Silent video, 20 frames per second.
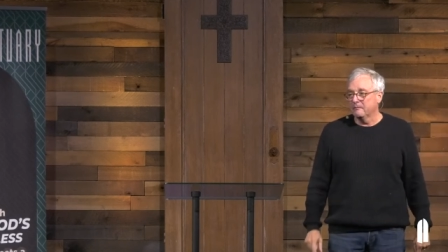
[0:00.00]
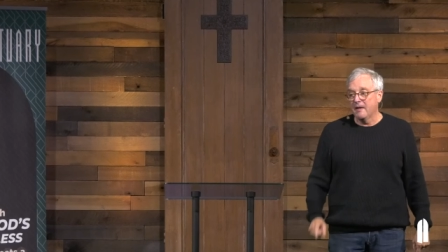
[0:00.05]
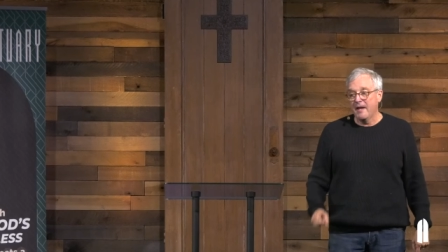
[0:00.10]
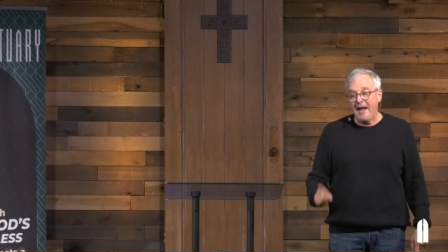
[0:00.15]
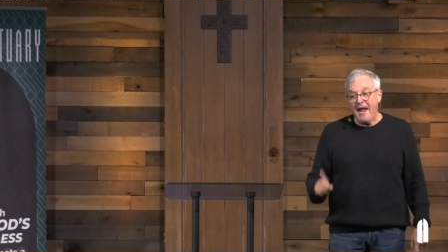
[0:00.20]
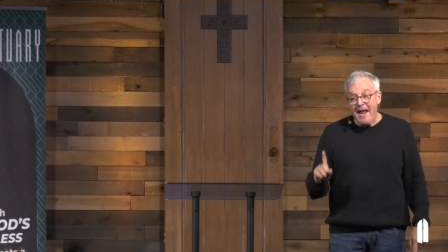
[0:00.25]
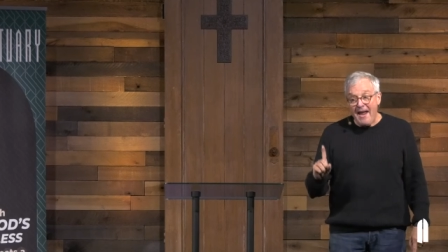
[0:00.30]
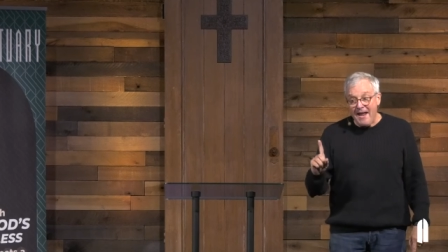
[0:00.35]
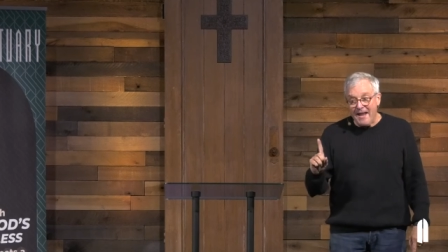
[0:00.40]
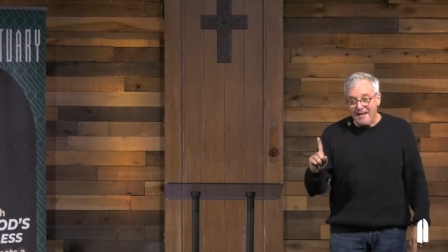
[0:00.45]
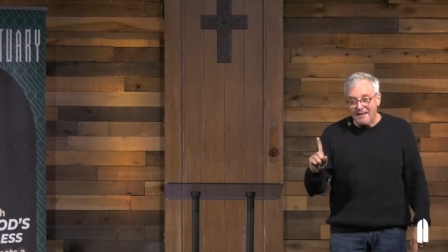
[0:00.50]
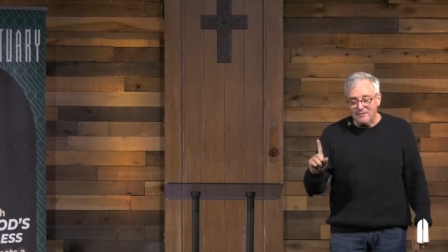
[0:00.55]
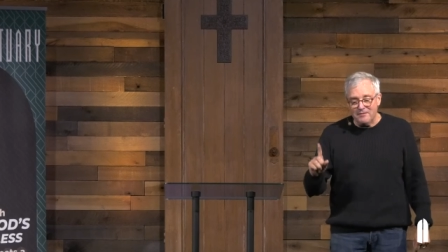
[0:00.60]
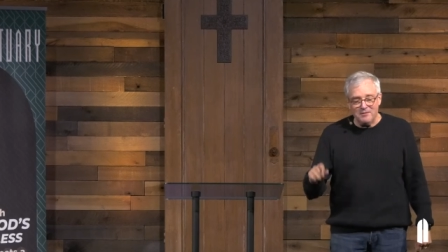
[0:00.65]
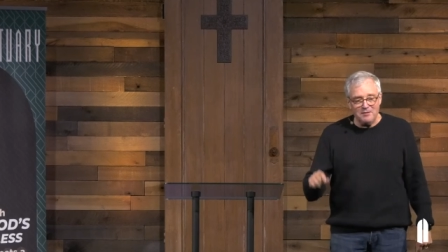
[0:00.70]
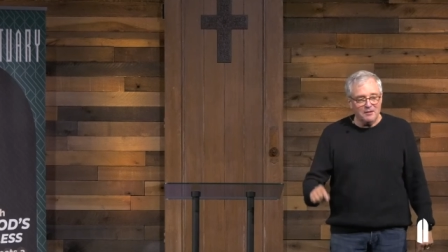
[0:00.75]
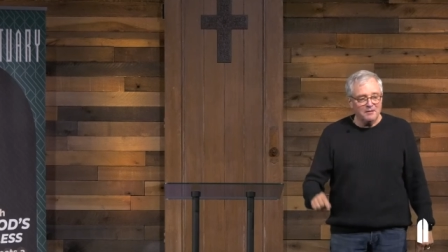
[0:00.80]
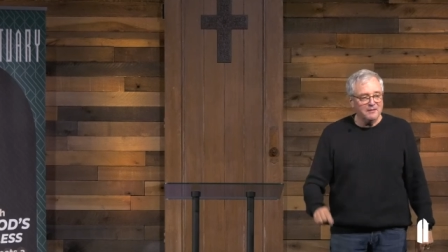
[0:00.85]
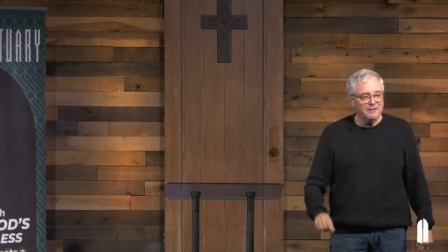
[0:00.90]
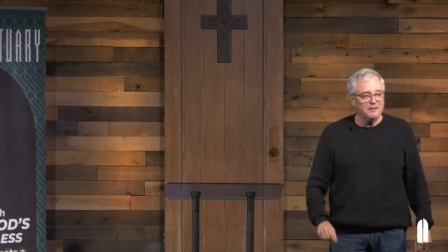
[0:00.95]

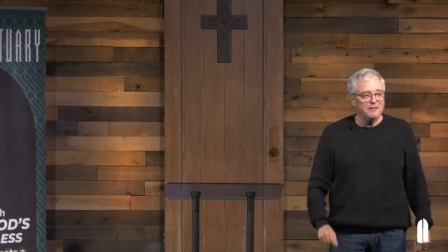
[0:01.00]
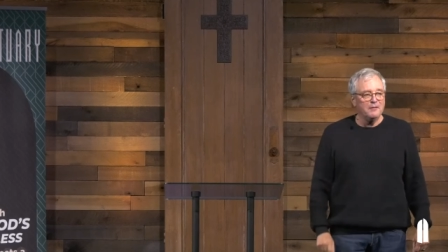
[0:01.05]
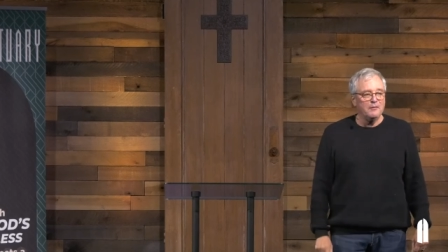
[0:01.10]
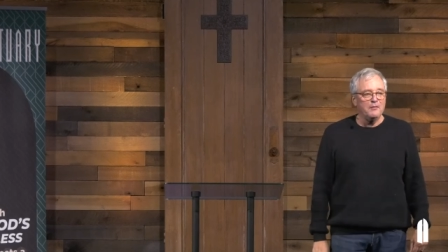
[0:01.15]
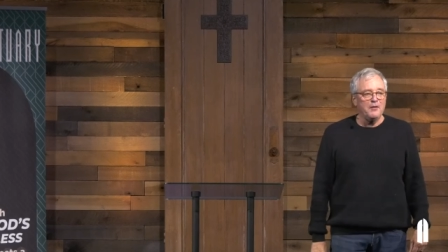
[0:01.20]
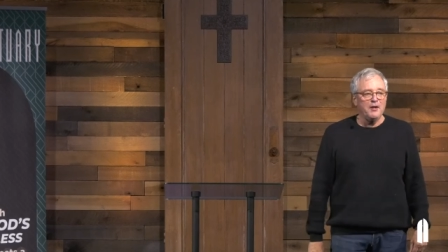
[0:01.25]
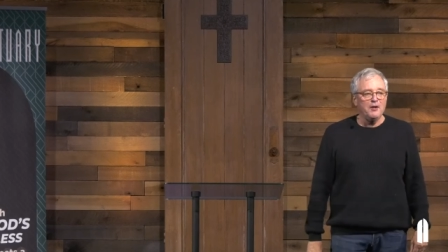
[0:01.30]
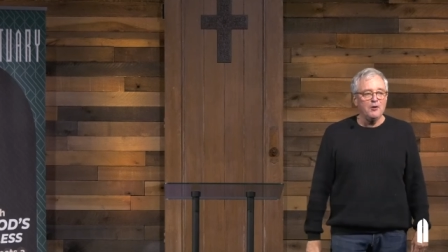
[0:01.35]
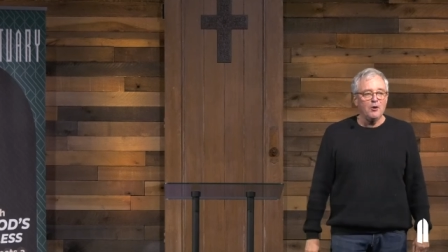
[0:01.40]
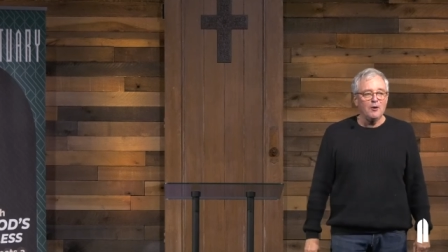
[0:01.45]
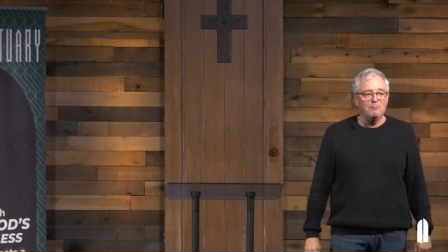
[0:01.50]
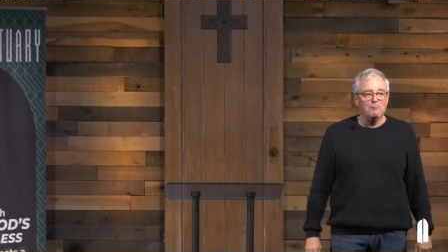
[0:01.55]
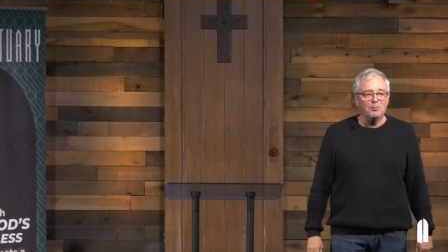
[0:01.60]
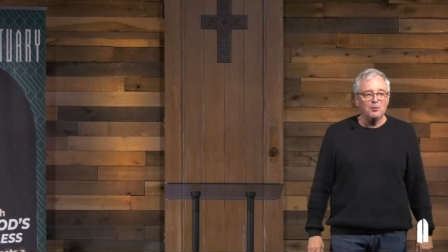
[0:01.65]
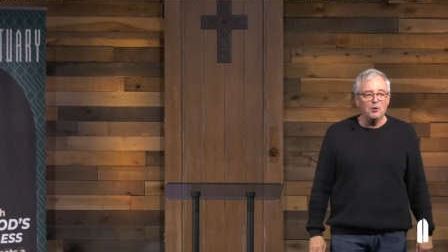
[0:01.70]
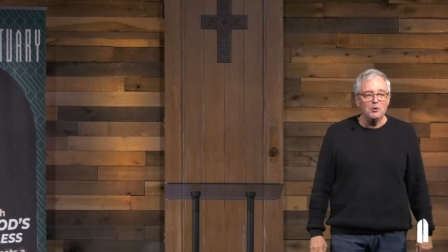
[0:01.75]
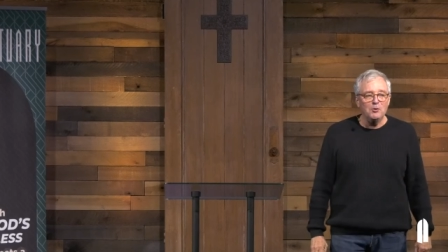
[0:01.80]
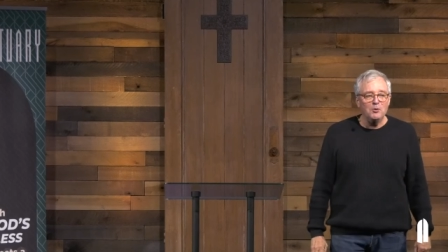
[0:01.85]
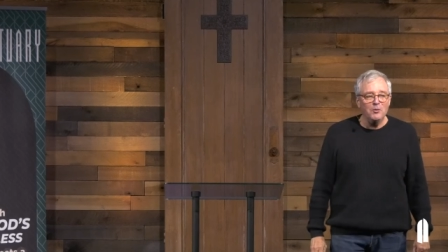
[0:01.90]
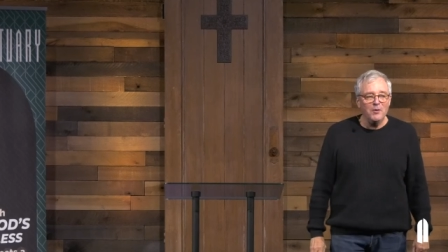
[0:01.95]
and they are
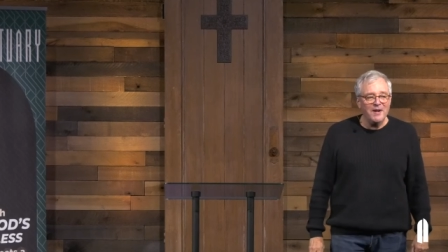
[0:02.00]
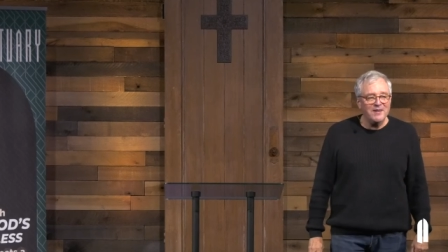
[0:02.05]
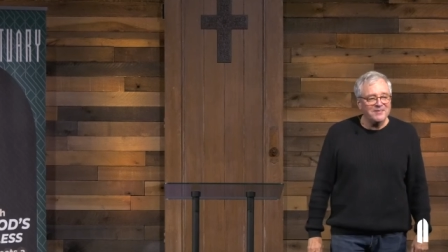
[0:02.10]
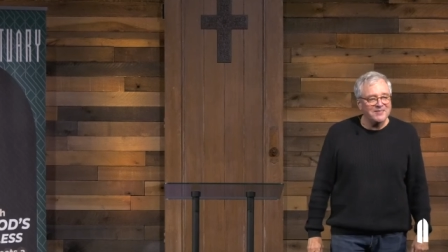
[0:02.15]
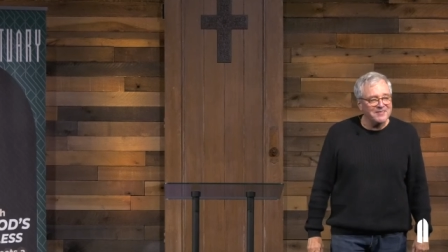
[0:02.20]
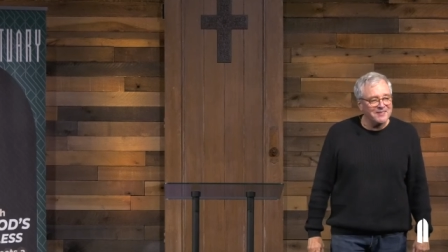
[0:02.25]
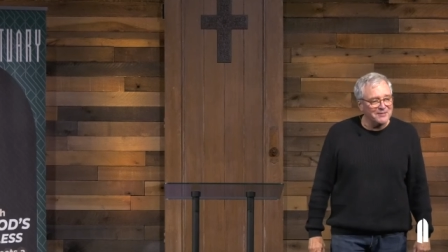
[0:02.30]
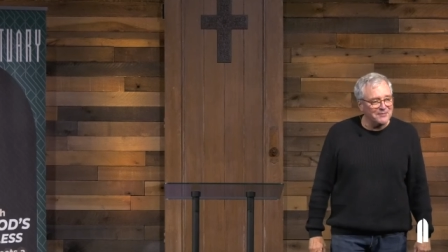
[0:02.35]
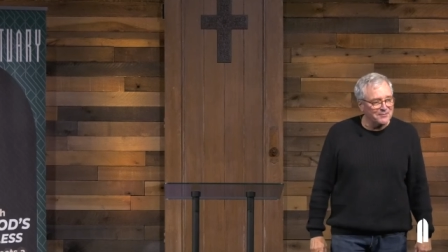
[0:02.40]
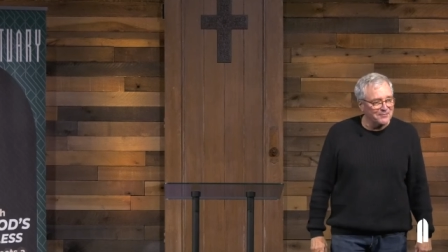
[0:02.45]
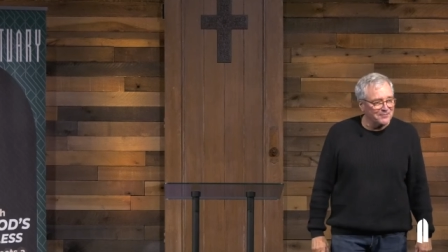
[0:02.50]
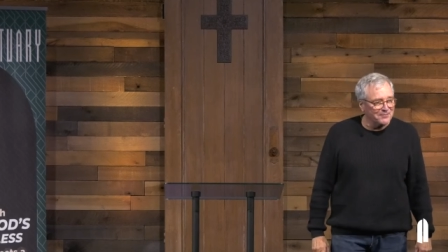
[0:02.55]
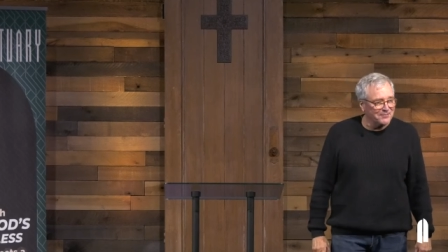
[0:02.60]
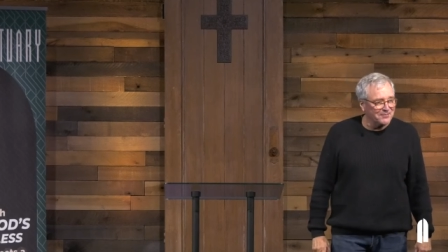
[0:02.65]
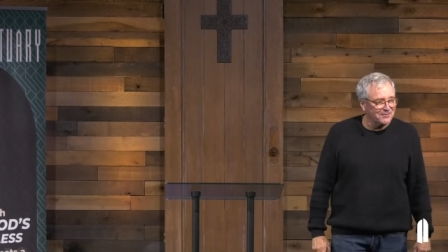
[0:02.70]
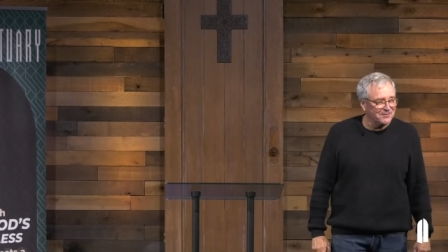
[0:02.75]
progressive.